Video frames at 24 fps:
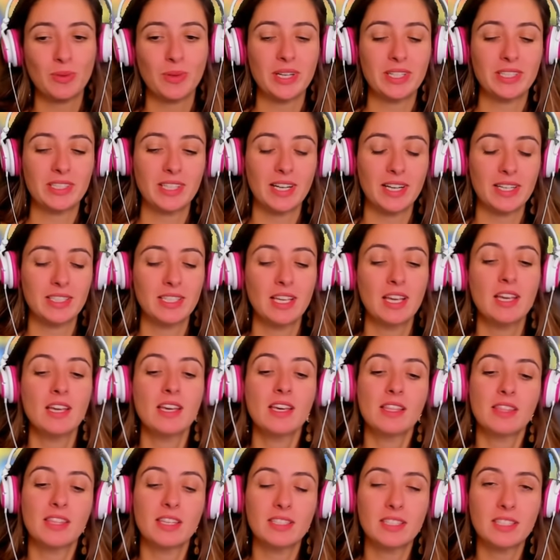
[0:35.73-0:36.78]
guys.
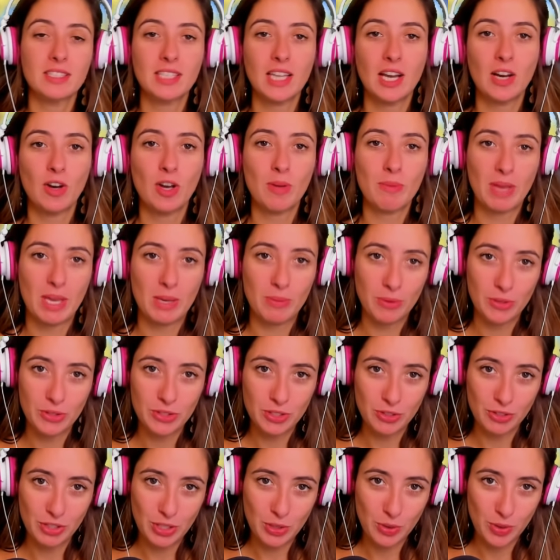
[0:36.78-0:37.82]
This is how I'm able
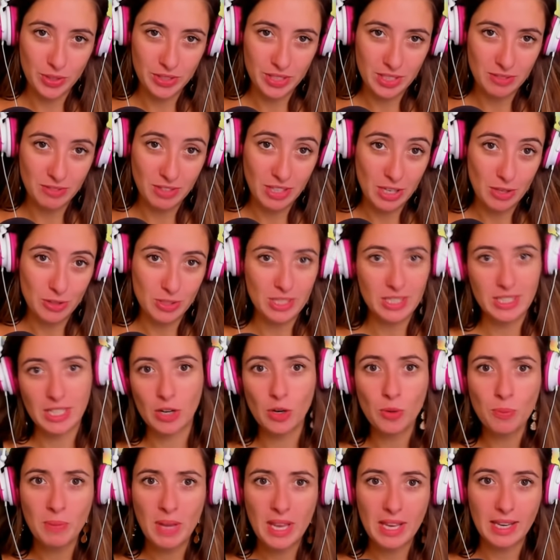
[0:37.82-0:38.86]
to record these videos because I
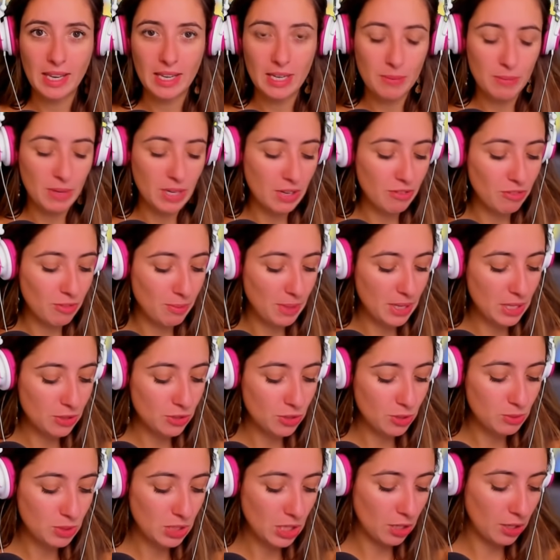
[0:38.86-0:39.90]
don't make any money from my
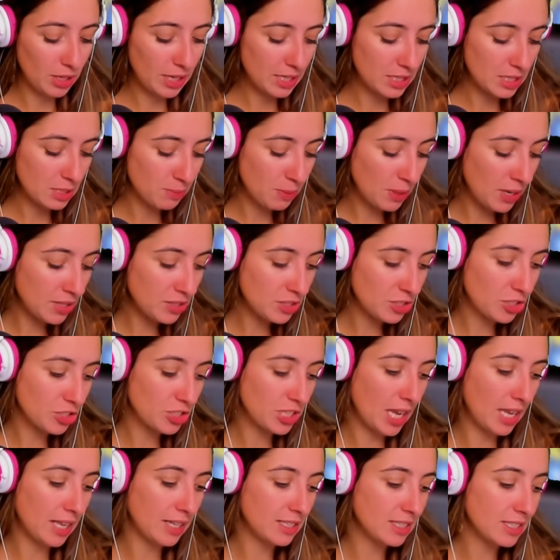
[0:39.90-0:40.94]
YouTube channel. I get sponsors,
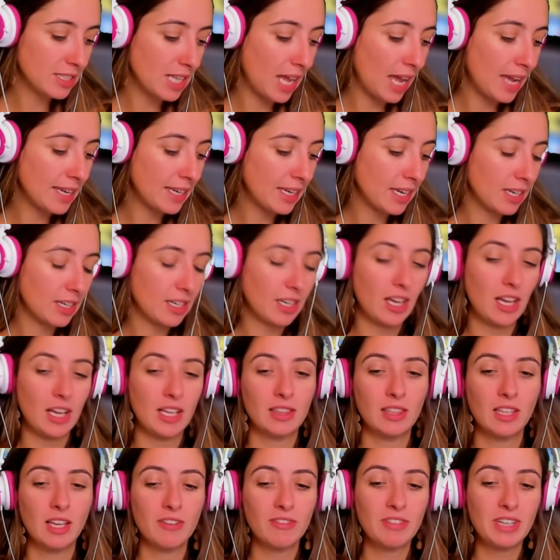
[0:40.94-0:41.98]
and I
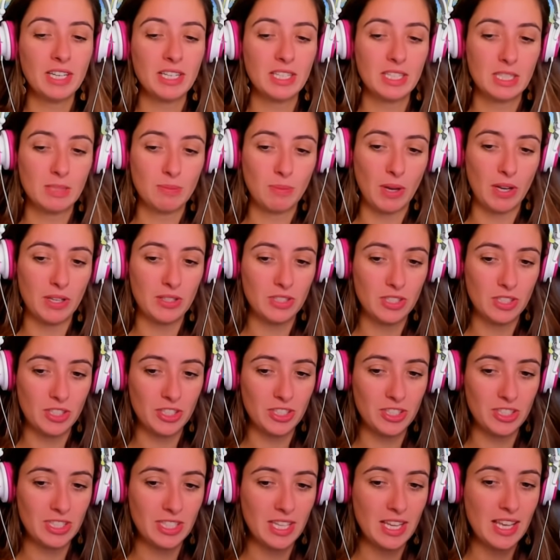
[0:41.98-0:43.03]
love getting
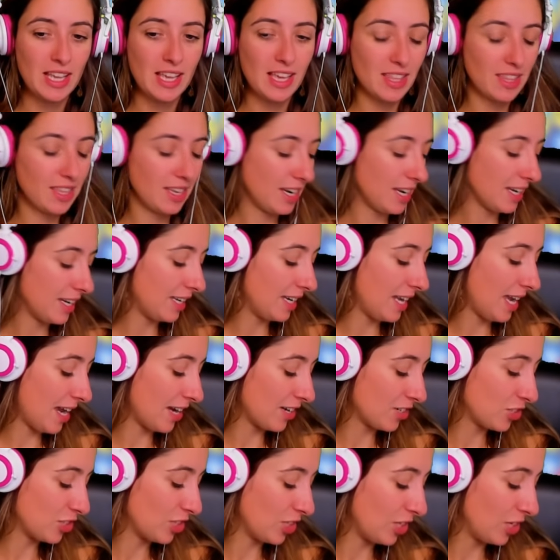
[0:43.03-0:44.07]
sponsors that I can
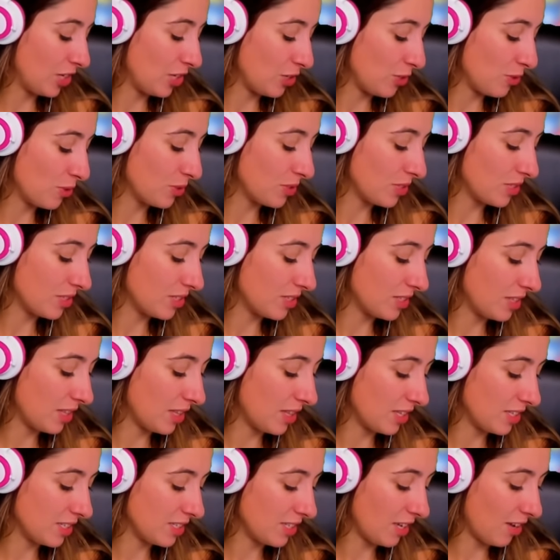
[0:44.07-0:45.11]
actually use
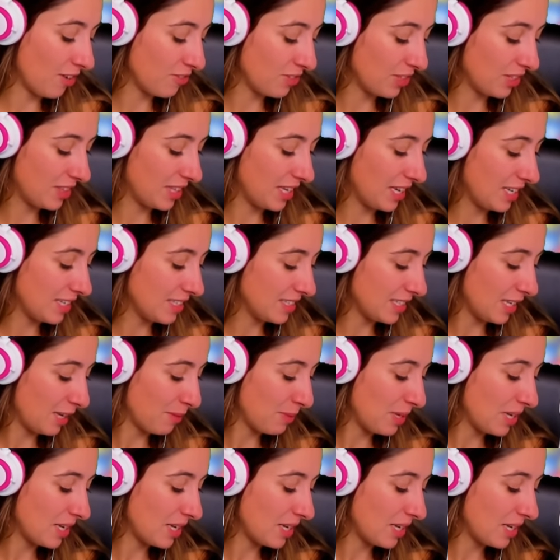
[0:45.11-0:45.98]
the stuff that they send me